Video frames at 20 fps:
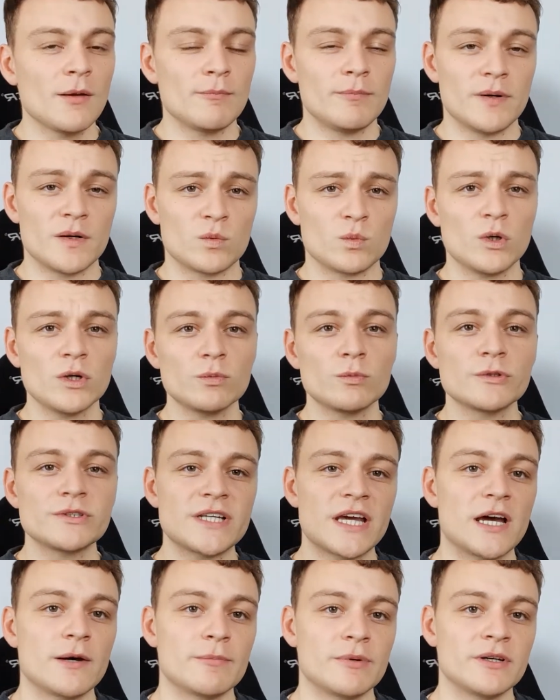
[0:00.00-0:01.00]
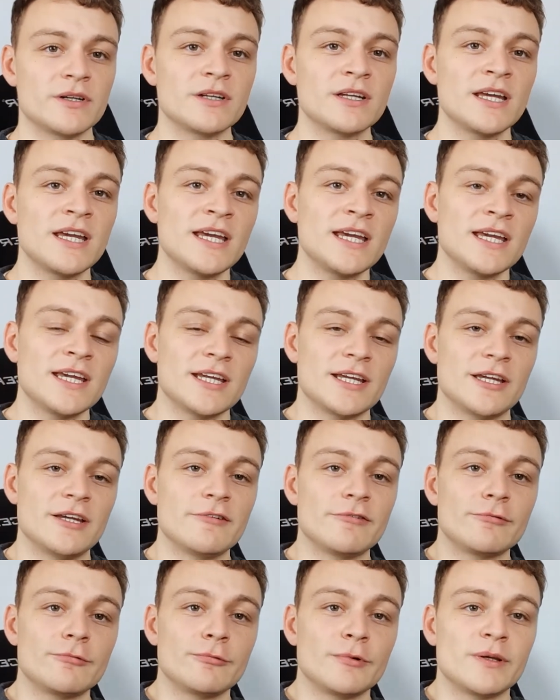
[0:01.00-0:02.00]
But what would happen
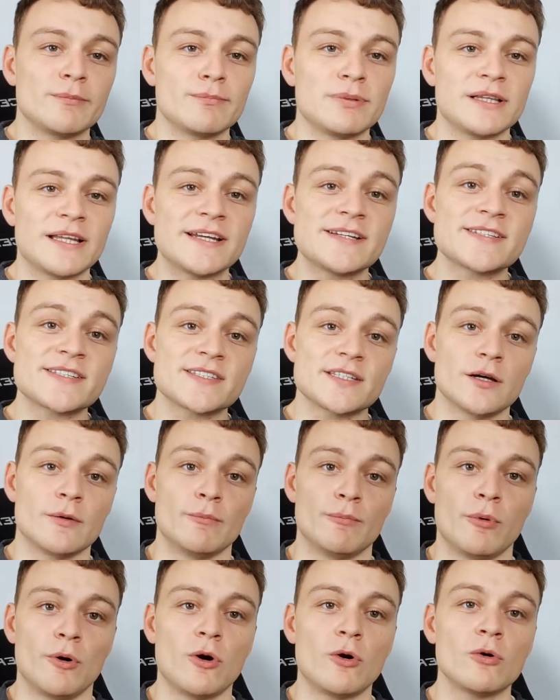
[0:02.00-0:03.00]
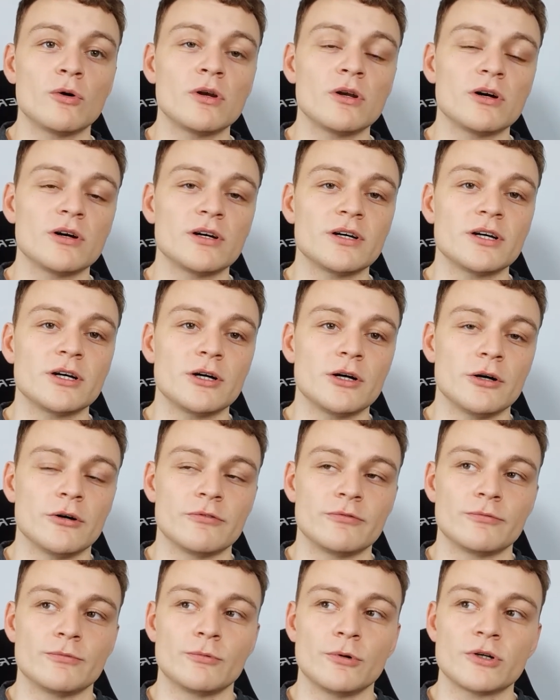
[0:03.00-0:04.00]
if we placed a bowl
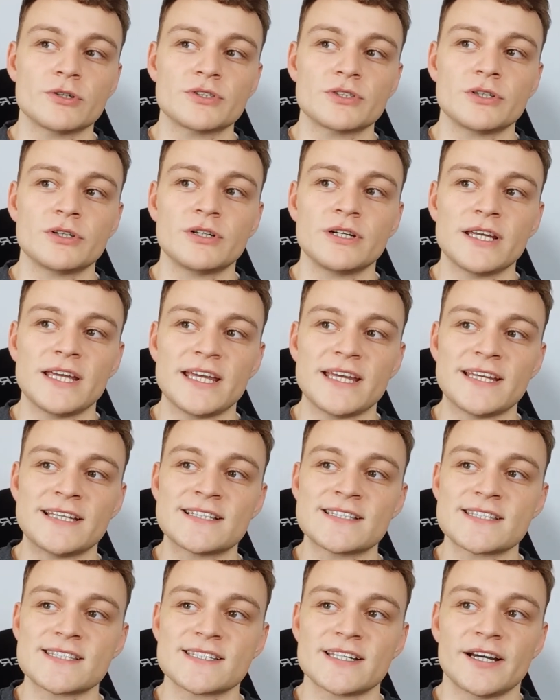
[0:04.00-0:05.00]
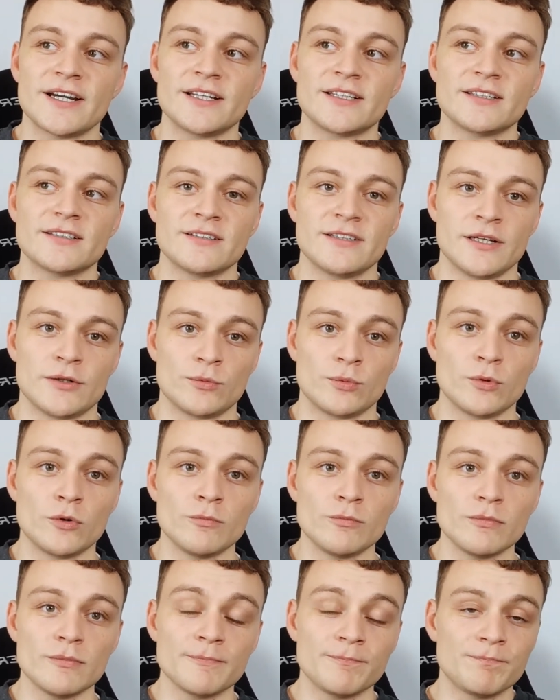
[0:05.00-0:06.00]
of water inside that
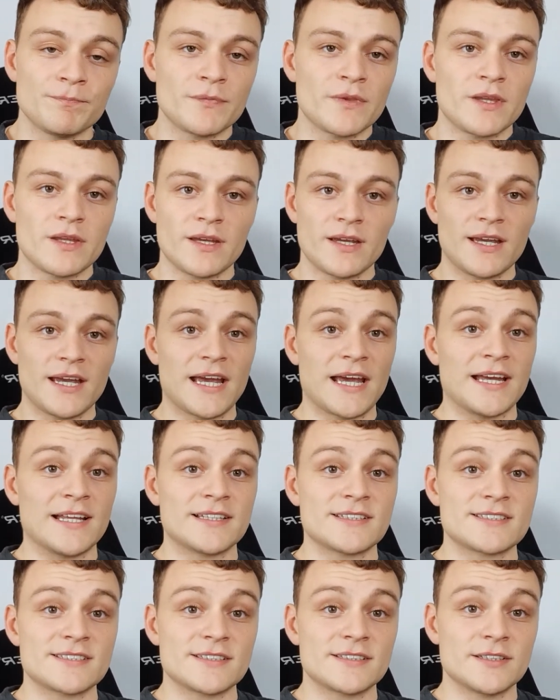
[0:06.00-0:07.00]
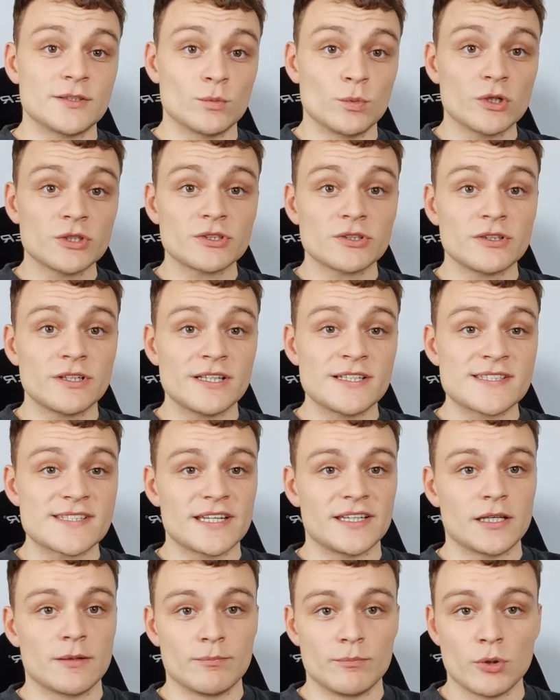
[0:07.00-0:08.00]
room? And the water
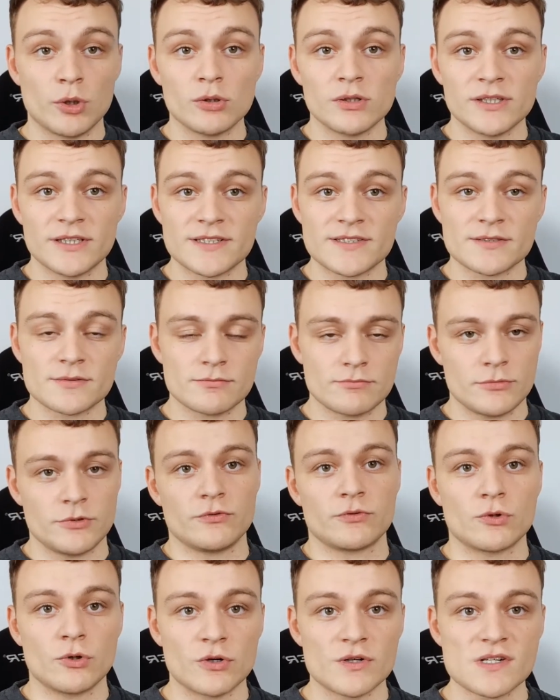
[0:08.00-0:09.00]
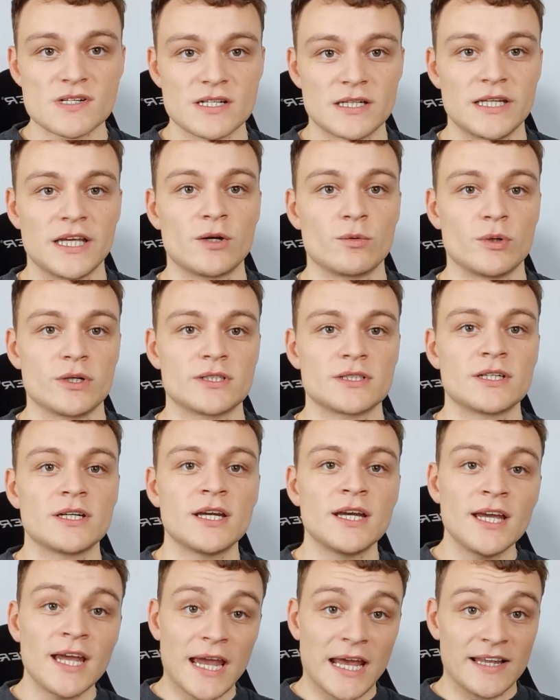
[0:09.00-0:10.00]
inside that bowl is, of course, liquid.
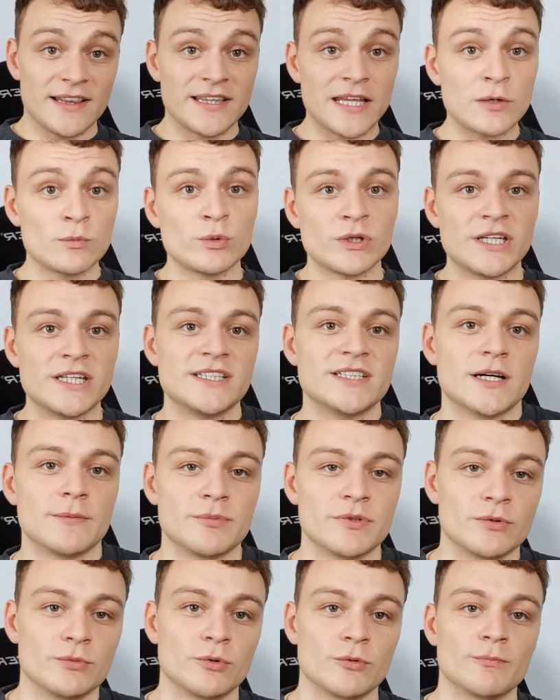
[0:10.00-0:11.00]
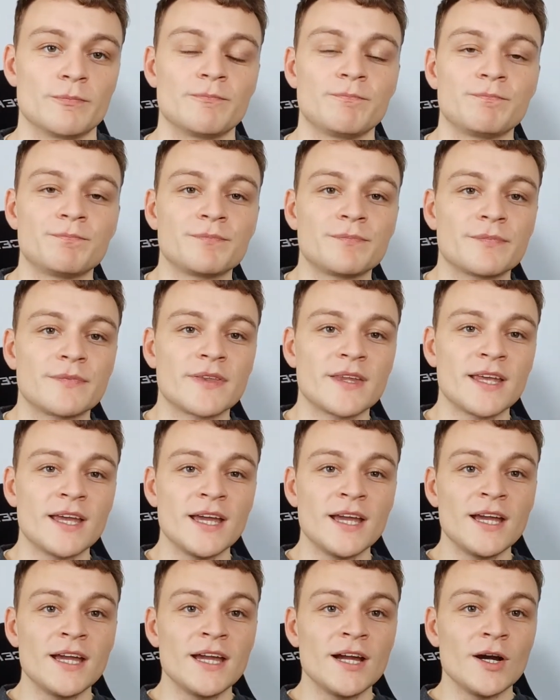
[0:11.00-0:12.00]
And then we heat up the room.
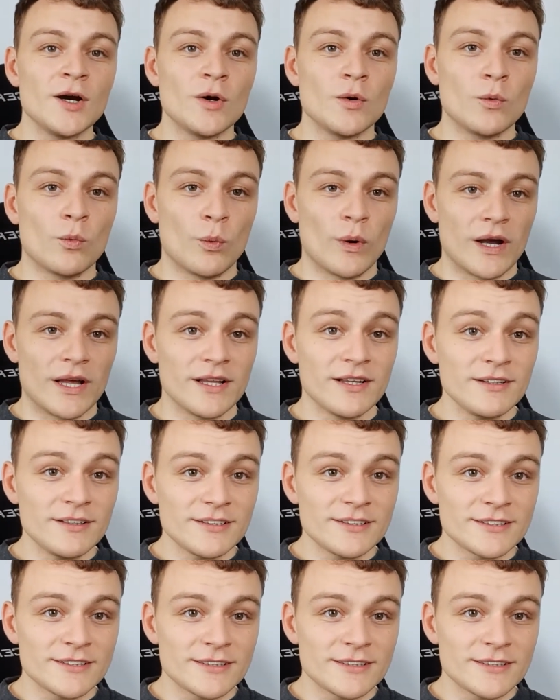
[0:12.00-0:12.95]
Well,